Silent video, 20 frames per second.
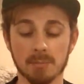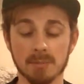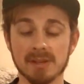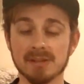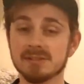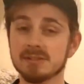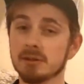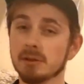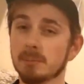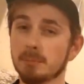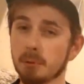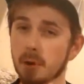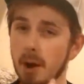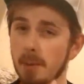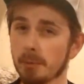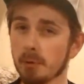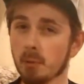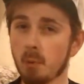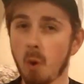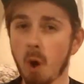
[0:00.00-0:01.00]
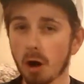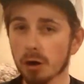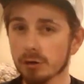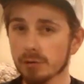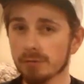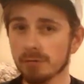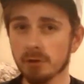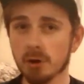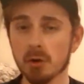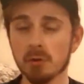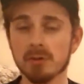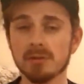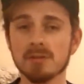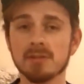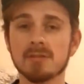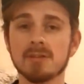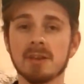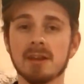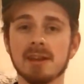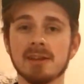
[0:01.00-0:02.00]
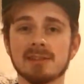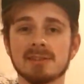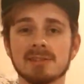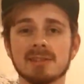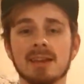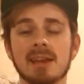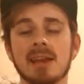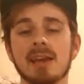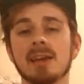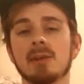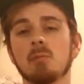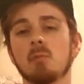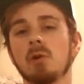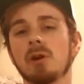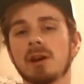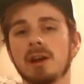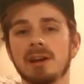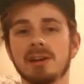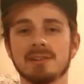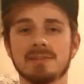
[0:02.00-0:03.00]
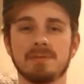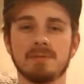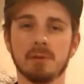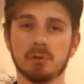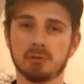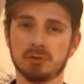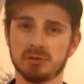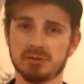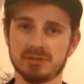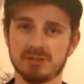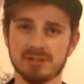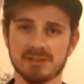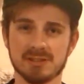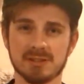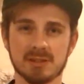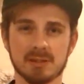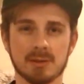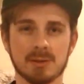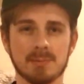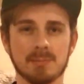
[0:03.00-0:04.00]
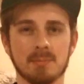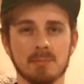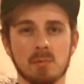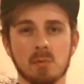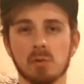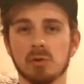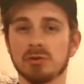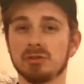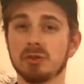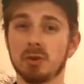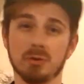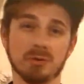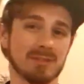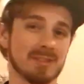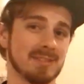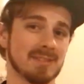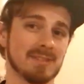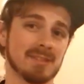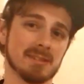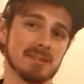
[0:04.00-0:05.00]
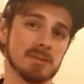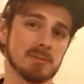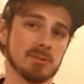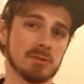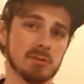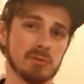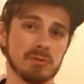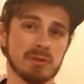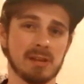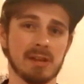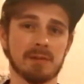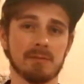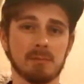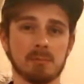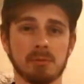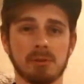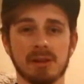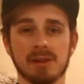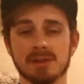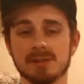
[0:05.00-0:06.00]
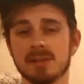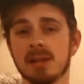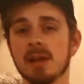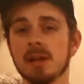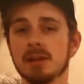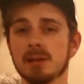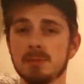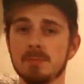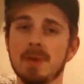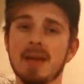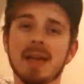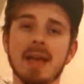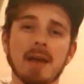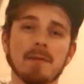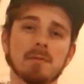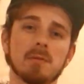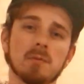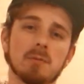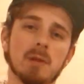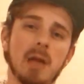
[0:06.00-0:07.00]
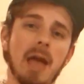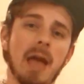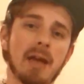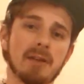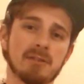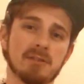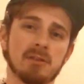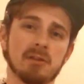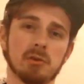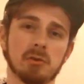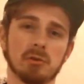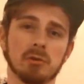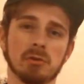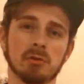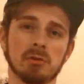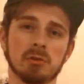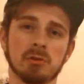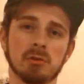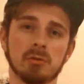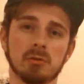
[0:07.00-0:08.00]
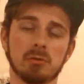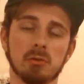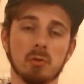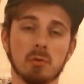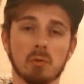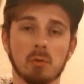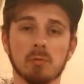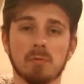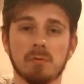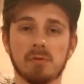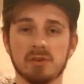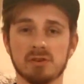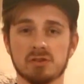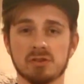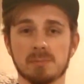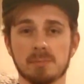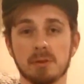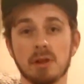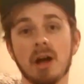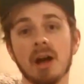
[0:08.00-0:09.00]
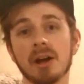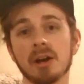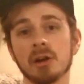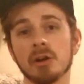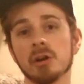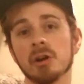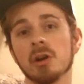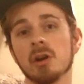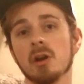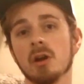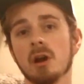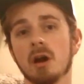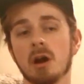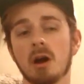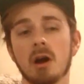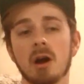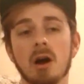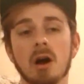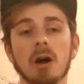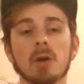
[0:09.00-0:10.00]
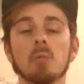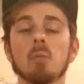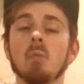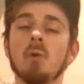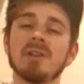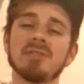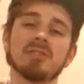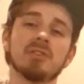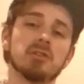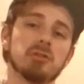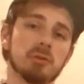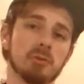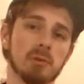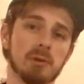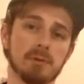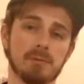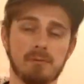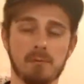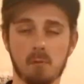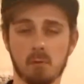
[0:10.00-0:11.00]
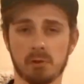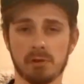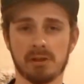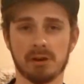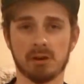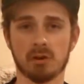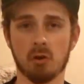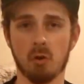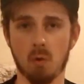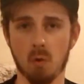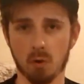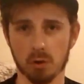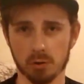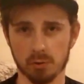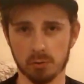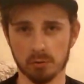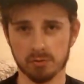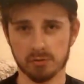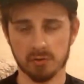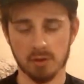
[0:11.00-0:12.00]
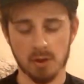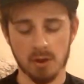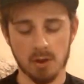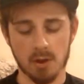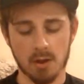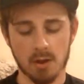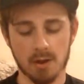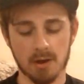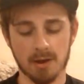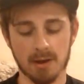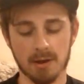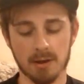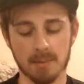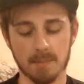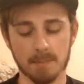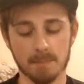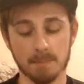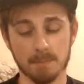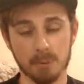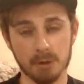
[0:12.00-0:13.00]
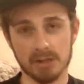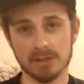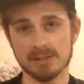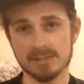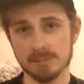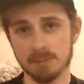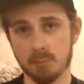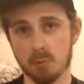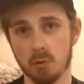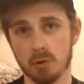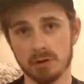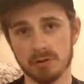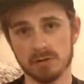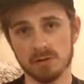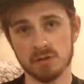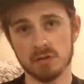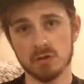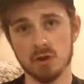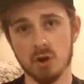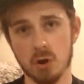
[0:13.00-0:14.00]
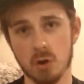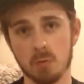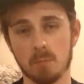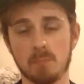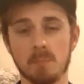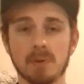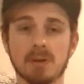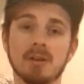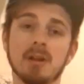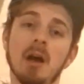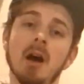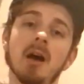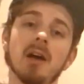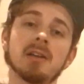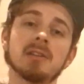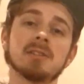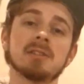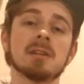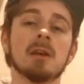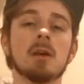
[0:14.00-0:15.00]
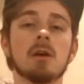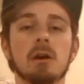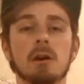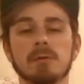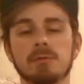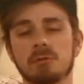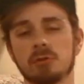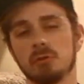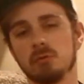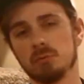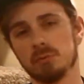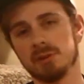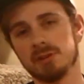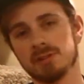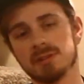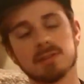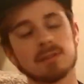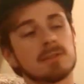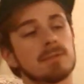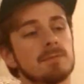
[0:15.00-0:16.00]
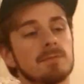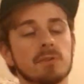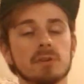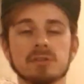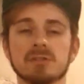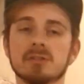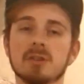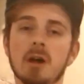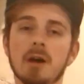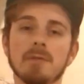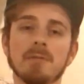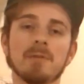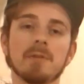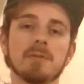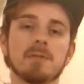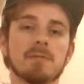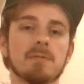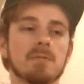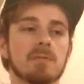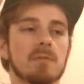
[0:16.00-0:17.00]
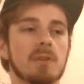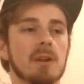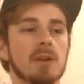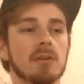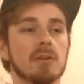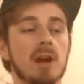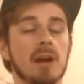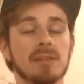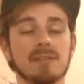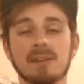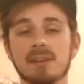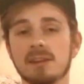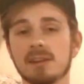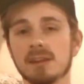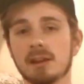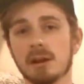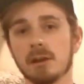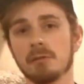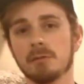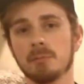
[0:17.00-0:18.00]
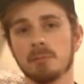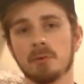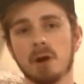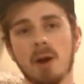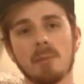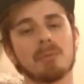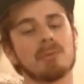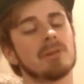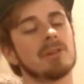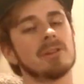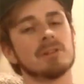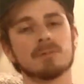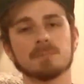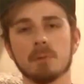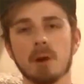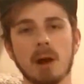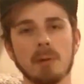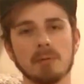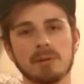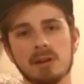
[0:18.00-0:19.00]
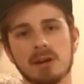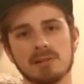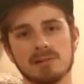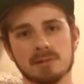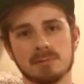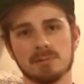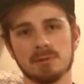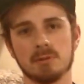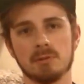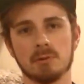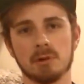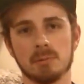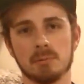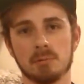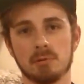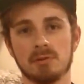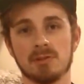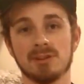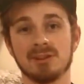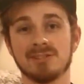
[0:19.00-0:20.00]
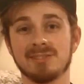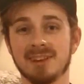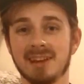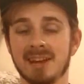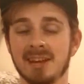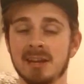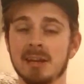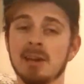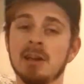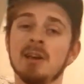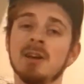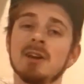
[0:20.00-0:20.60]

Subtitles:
Is there a proper water flow in the tanks, and what kind of filter system or dosing systems do they have in place? You may have to ask your local fish supplier on what they're doing for their corals, but it's important to know because of two reasons. First off, if they're not taking care of them properly, it's probably not something you want to put in your tank.